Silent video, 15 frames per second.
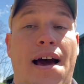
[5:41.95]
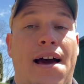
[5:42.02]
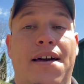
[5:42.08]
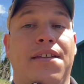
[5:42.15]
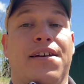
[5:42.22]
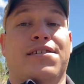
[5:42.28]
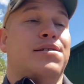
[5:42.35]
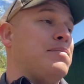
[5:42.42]

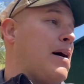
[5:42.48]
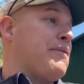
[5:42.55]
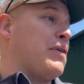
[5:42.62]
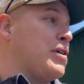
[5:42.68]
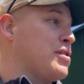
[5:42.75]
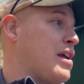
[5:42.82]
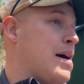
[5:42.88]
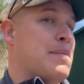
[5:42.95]
This is my
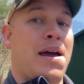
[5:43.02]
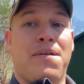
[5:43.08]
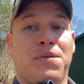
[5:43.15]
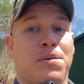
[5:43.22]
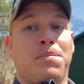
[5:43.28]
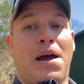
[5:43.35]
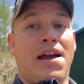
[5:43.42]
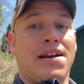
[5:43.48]
first time ever
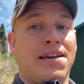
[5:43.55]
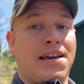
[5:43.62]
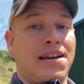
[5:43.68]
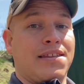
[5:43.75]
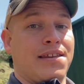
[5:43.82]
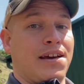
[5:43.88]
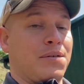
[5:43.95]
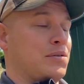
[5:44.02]
painting
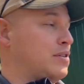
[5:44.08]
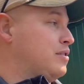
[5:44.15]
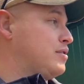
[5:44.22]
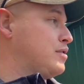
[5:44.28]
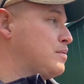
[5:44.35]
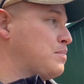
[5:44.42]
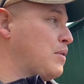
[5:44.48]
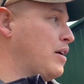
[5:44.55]
anything with a
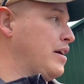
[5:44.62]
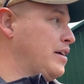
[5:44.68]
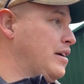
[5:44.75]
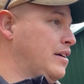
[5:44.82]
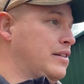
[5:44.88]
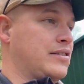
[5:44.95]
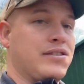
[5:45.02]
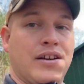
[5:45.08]
spray
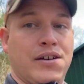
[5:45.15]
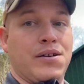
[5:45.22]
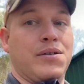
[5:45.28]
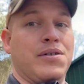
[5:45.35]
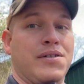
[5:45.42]
gun, so